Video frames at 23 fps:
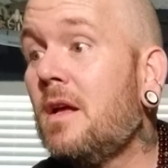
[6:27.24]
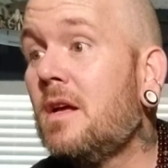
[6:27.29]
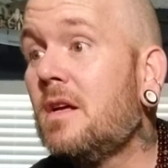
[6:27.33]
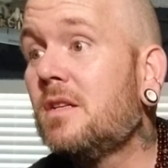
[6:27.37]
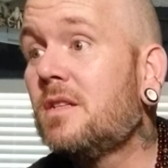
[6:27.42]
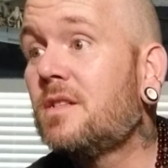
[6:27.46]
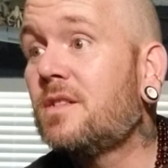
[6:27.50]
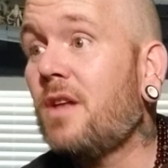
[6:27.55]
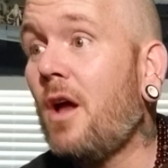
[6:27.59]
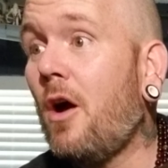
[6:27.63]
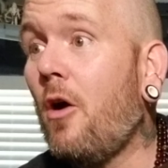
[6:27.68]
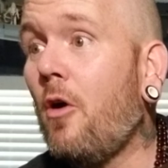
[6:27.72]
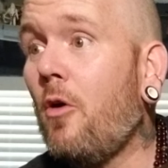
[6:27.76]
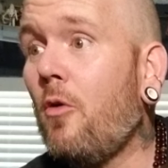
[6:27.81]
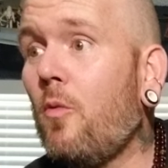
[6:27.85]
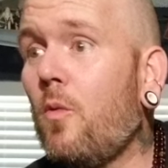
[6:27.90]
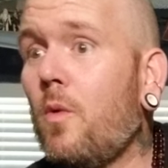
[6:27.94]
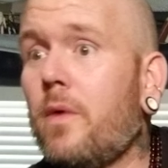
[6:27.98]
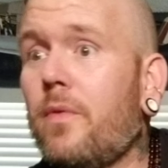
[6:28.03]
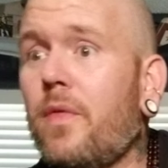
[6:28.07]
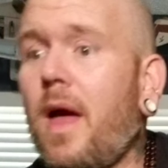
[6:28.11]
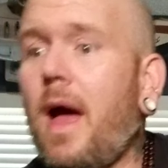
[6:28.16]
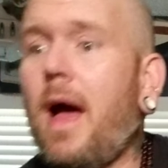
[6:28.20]
So
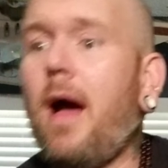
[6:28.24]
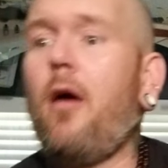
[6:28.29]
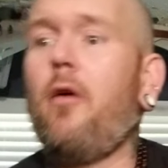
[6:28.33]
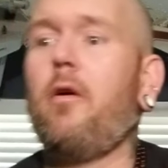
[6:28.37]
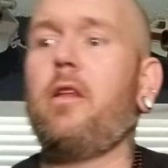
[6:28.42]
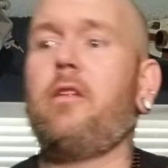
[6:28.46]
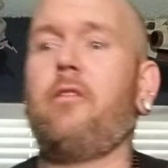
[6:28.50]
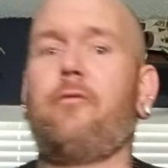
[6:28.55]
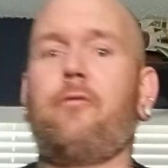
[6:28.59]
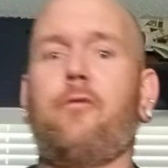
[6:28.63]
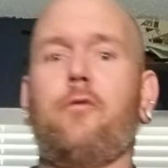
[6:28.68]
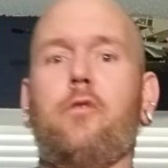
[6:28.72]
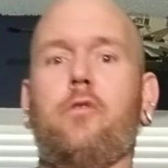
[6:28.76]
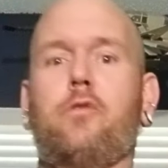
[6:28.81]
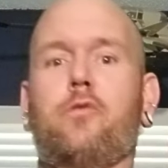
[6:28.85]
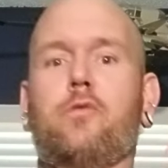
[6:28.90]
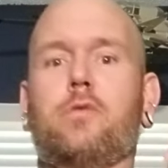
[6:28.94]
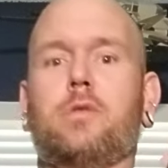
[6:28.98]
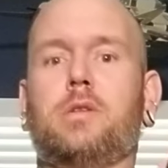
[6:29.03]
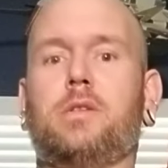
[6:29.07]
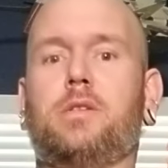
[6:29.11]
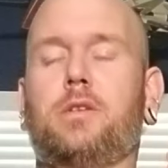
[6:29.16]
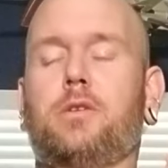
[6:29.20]
without any
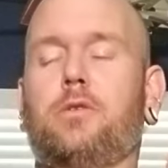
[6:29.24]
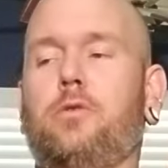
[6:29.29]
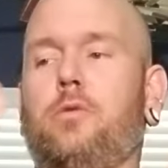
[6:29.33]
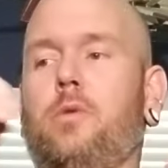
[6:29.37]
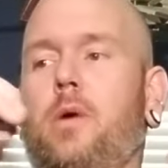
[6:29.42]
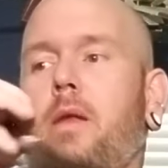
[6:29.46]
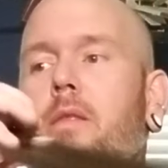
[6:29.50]
further ado,